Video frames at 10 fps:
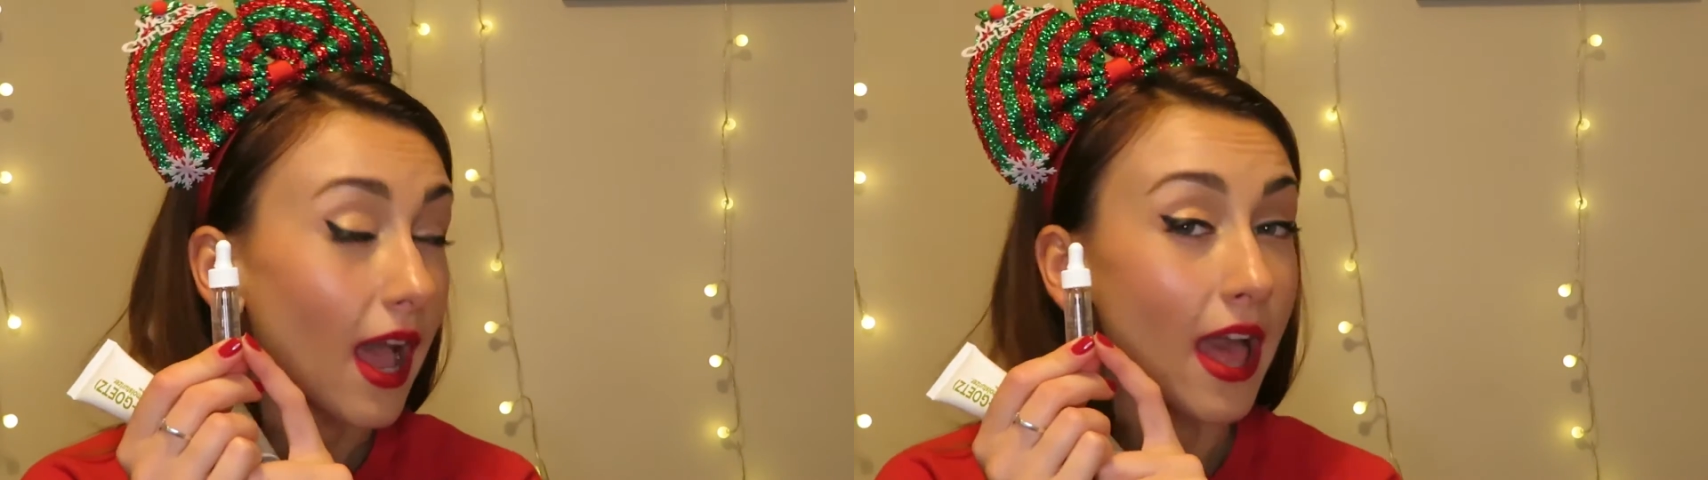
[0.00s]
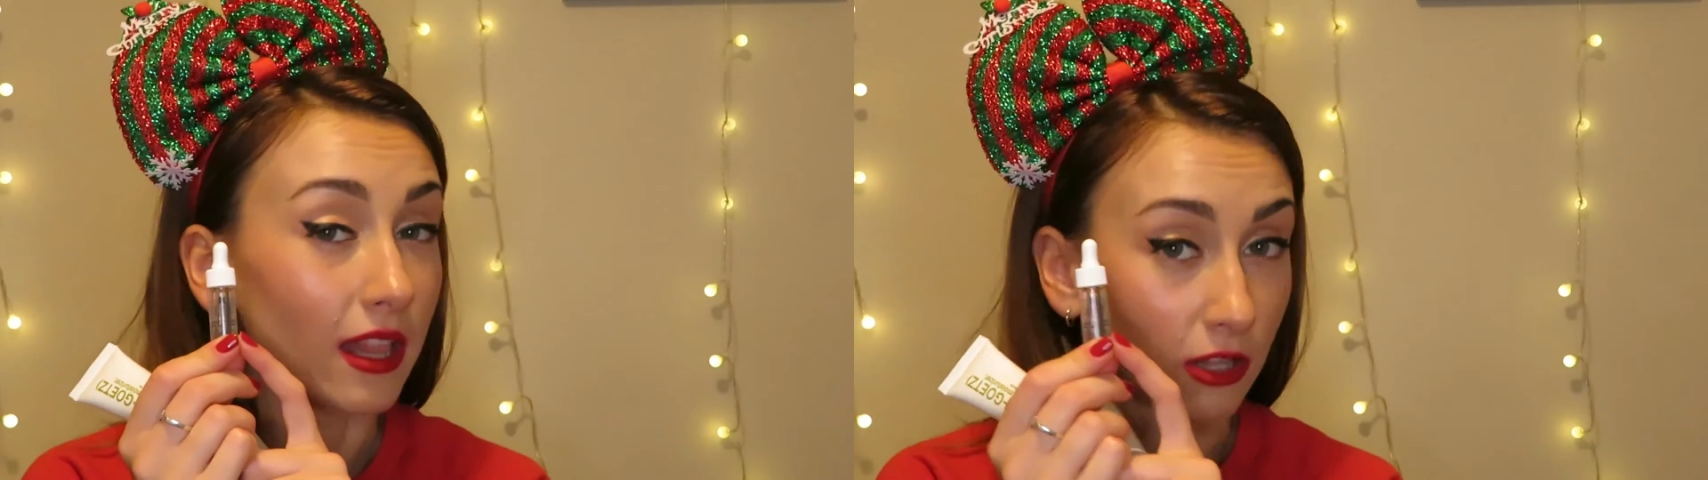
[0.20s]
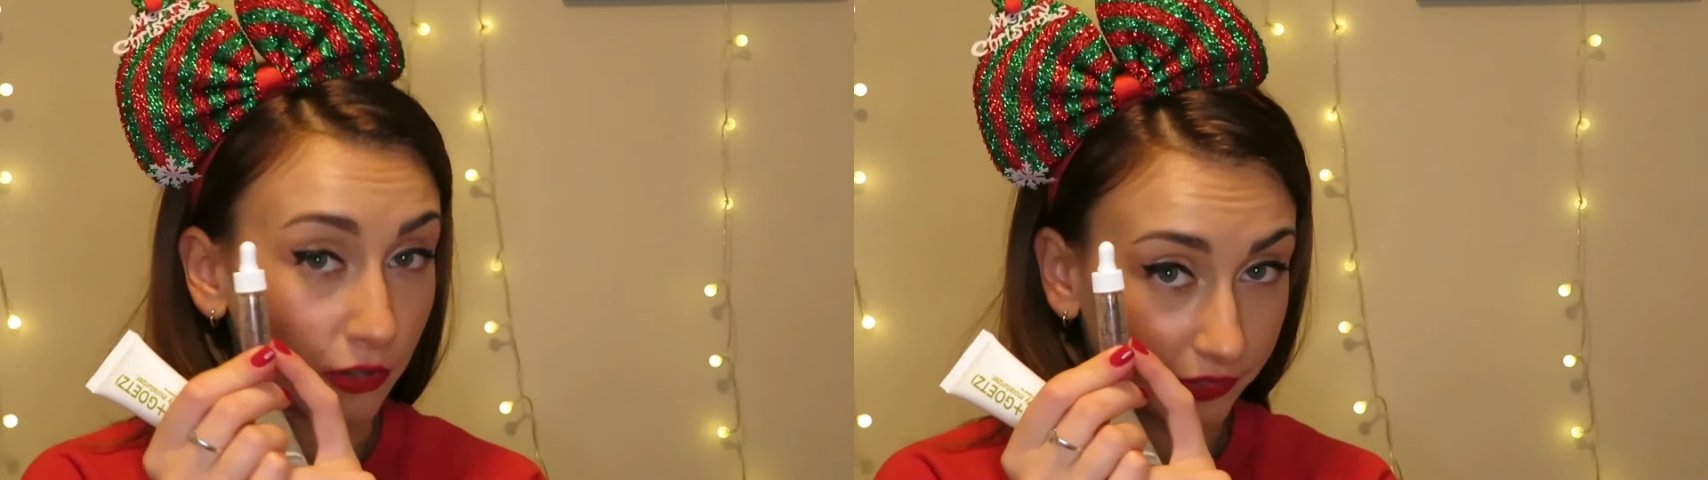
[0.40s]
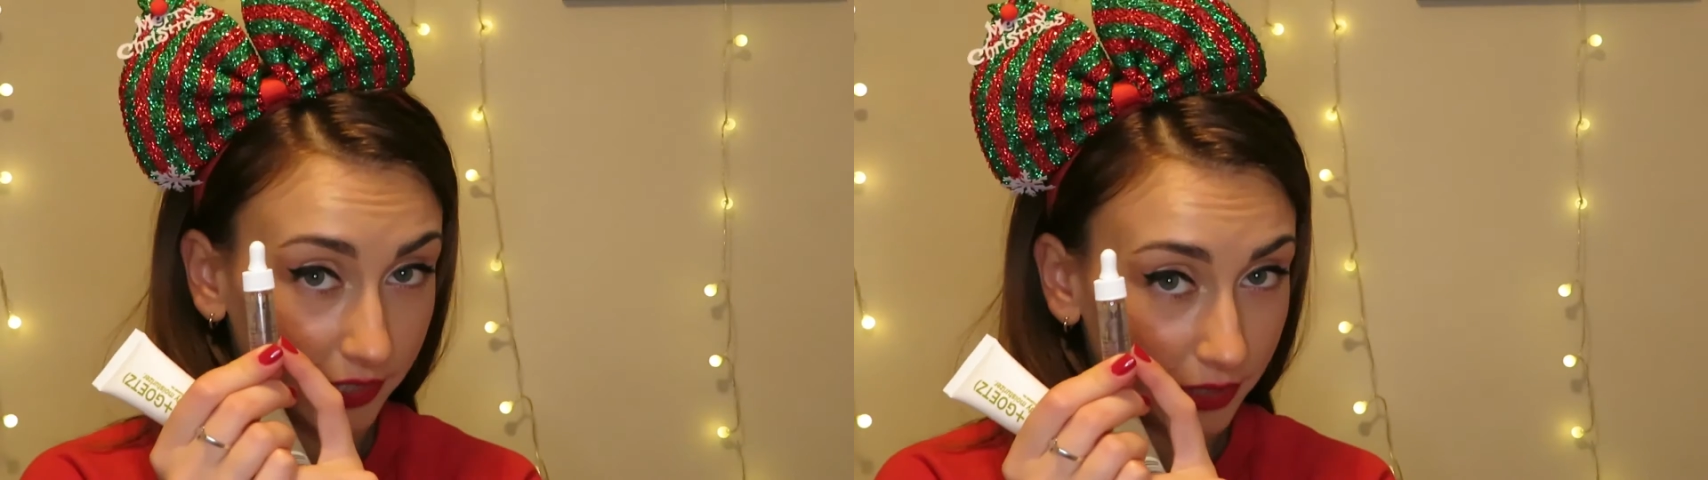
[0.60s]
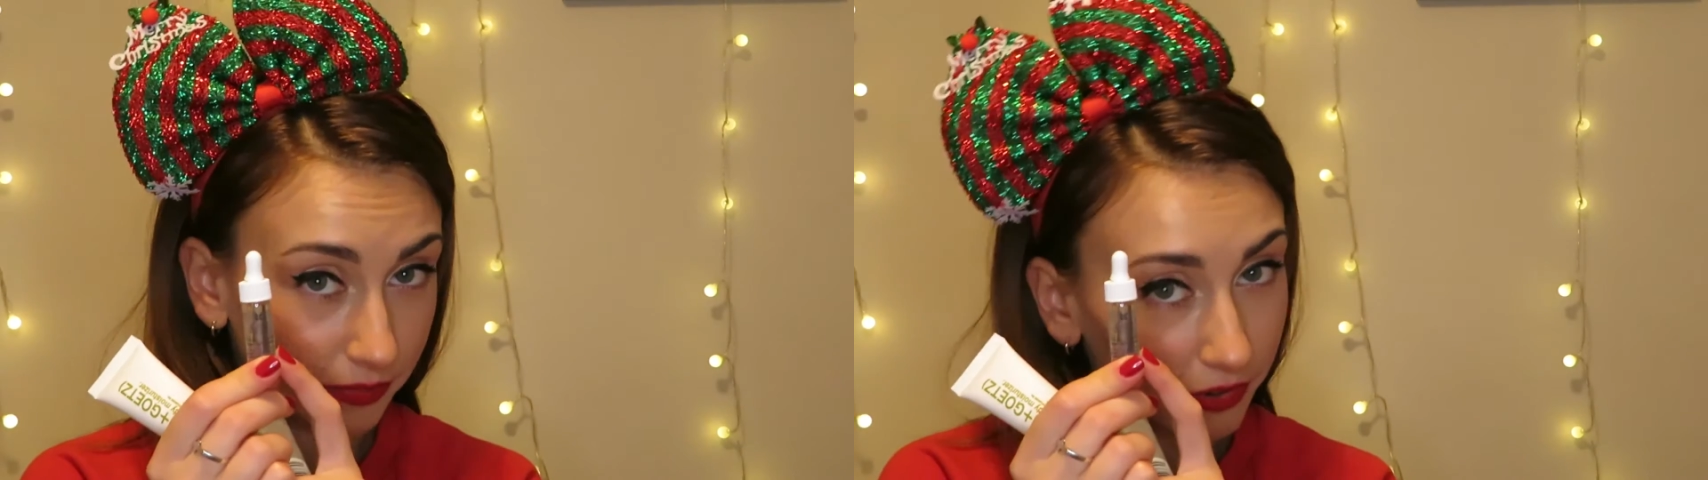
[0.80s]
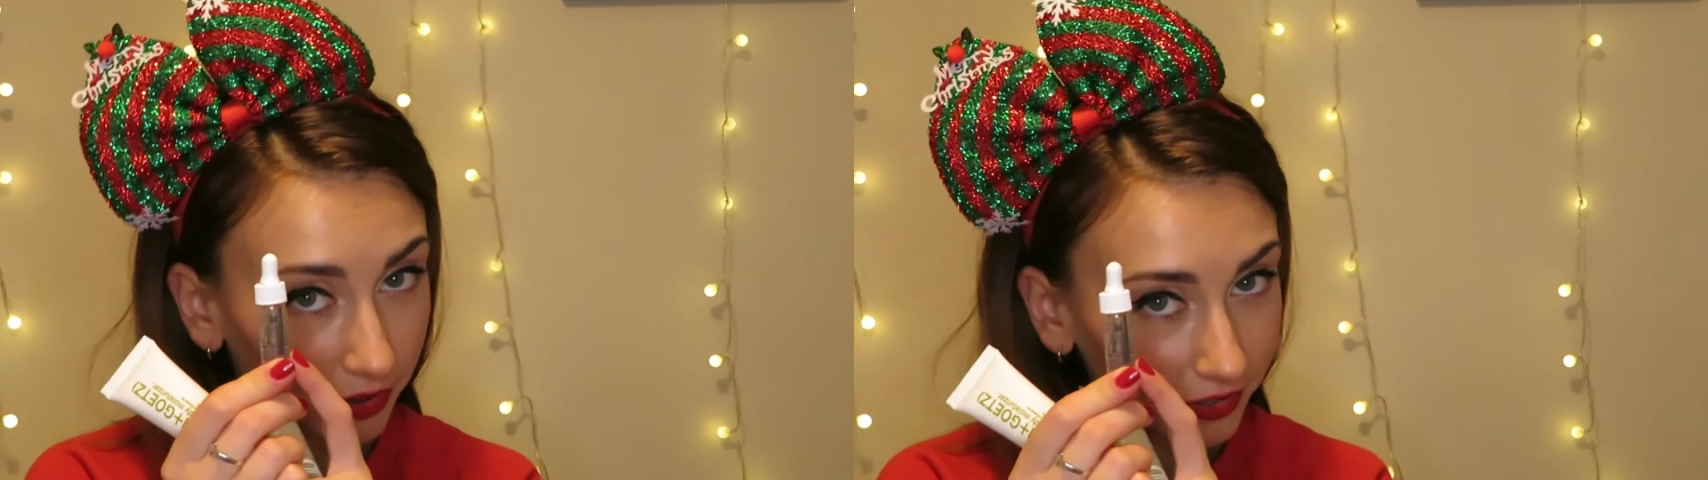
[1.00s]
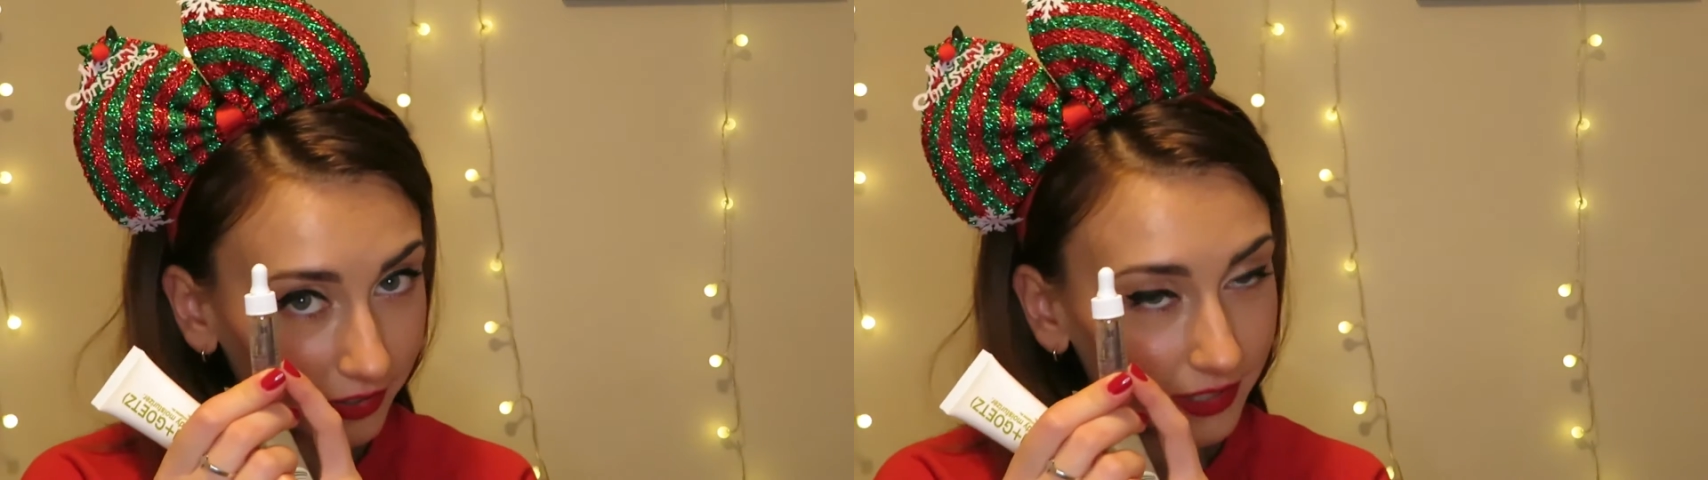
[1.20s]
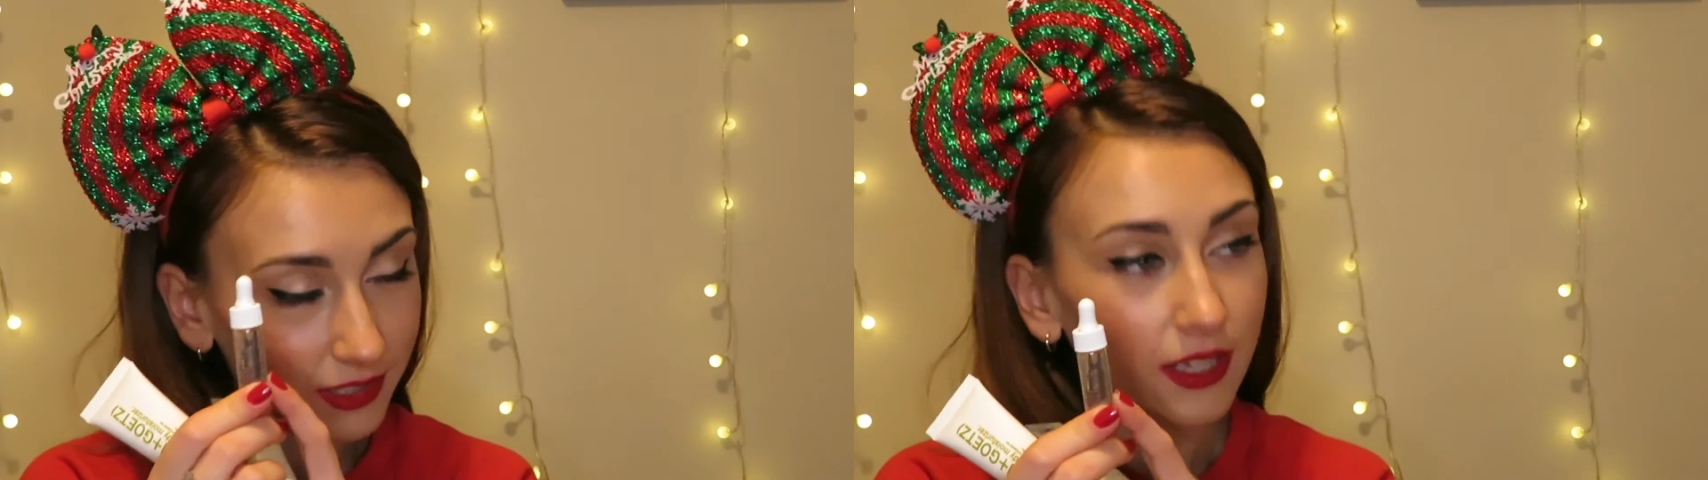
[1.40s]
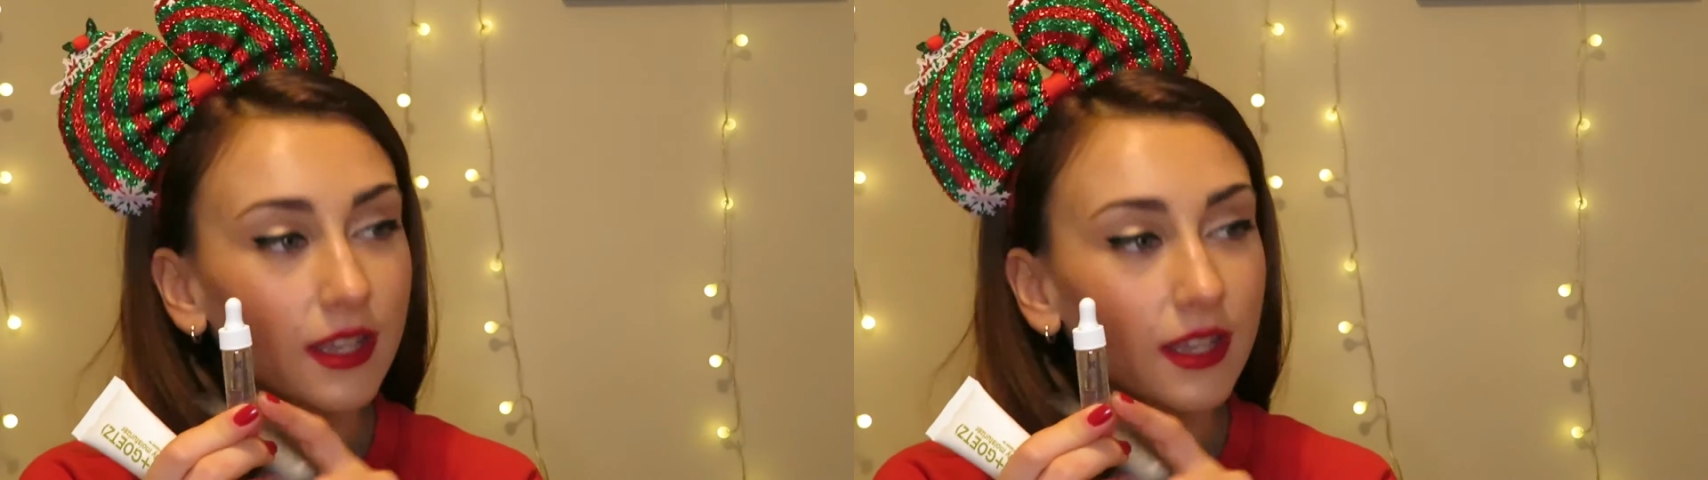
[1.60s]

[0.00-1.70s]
I love this product